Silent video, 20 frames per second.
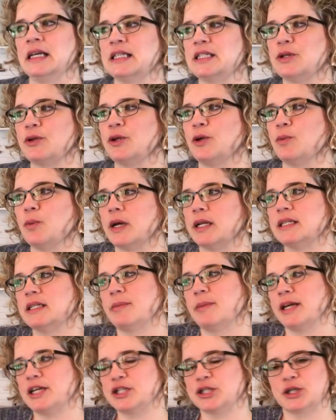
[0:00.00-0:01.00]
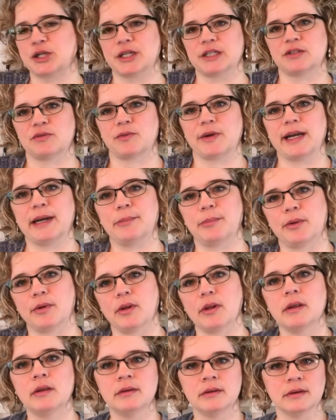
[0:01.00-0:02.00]
So you want to make sure it's
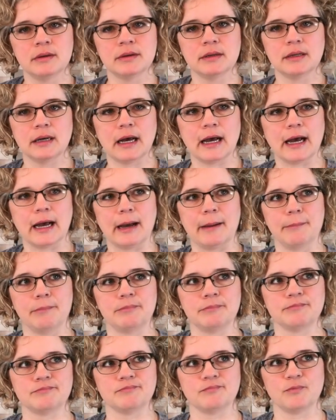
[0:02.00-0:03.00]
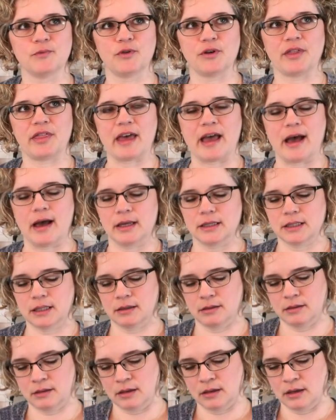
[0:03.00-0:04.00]
readable for that.
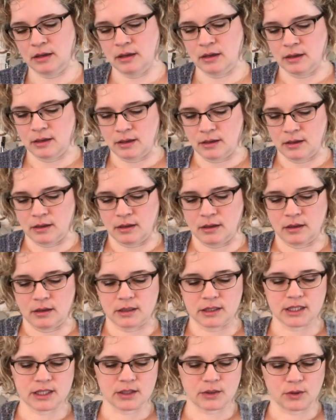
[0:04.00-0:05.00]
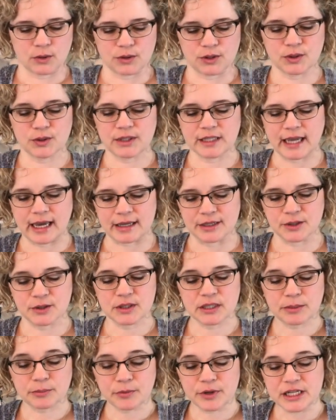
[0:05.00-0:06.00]
So do
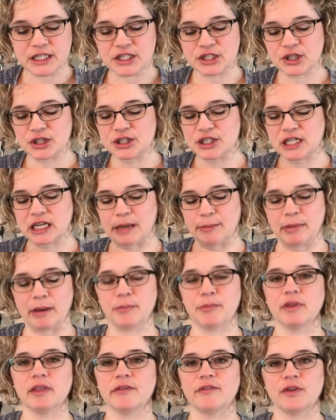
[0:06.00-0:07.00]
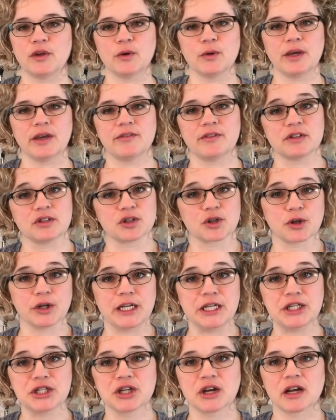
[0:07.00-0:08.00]
some research, come up with a few even
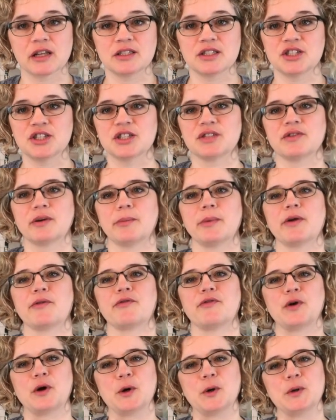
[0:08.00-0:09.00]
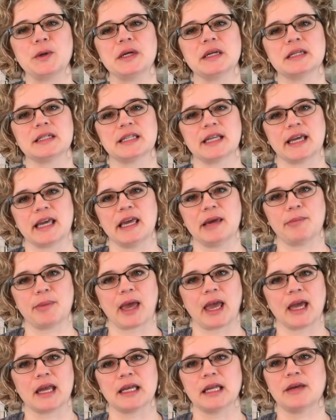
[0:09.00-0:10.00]
screenshots just from your phone to keep
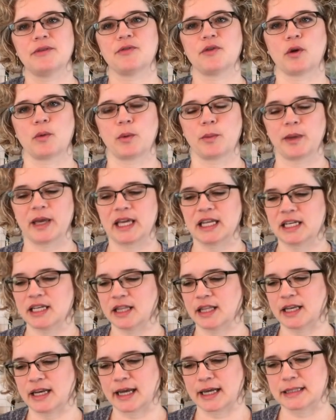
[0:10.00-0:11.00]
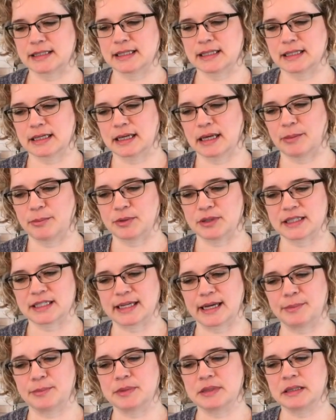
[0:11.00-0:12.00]
handy for when we get to the next couple
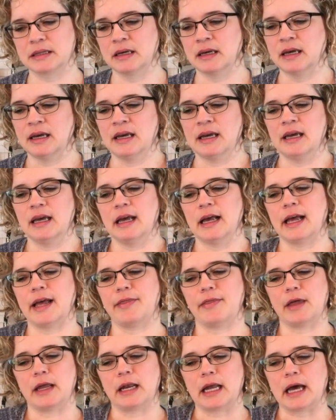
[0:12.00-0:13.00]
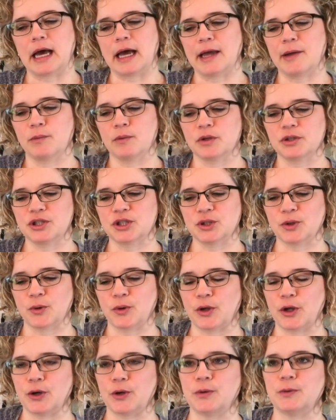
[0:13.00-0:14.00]
steps. And then I will show
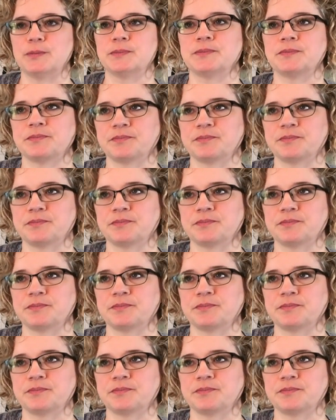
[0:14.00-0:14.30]
you